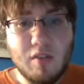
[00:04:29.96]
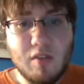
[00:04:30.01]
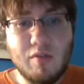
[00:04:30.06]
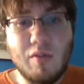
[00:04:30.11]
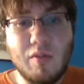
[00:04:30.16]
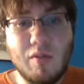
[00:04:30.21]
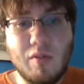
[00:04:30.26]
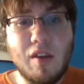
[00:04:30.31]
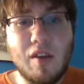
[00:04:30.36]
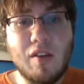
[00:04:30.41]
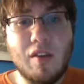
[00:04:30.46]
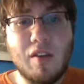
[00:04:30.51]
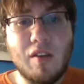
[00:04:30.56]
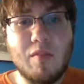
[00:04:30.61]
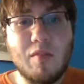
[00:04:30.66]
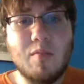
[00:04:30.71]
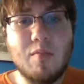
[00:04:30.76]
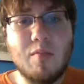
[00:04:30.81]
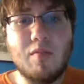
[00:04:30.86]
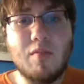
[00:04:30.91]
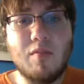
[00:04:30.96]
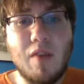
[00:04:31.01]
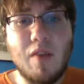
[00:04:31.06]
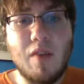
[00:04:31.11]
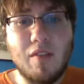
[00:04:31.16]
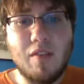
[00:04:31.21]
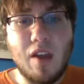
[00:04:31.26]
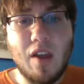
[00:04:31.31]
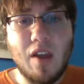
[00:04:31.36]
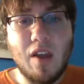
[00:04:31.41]
Surely some
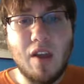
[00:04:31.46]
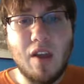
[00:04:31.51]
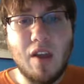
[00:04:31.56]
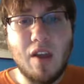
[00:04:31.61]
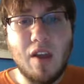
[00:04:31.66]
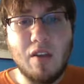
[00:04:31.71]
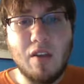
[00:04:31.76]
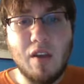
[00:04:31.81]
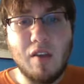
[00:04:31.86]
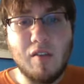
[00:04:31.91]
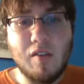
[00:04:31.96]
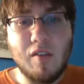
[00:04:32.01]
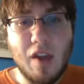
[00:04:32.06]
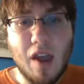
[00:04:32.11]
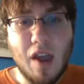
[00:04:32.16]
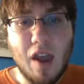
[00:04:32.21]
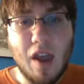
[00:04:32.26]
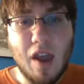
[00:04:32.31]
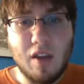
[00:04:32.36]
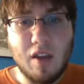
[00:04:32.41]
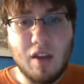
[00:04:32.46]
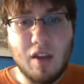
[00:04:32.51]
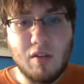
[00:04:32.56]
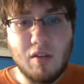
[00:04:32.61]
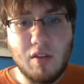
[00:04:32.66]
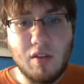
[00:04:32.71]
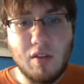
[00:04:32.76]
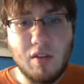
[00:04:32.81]
revelation is at hand.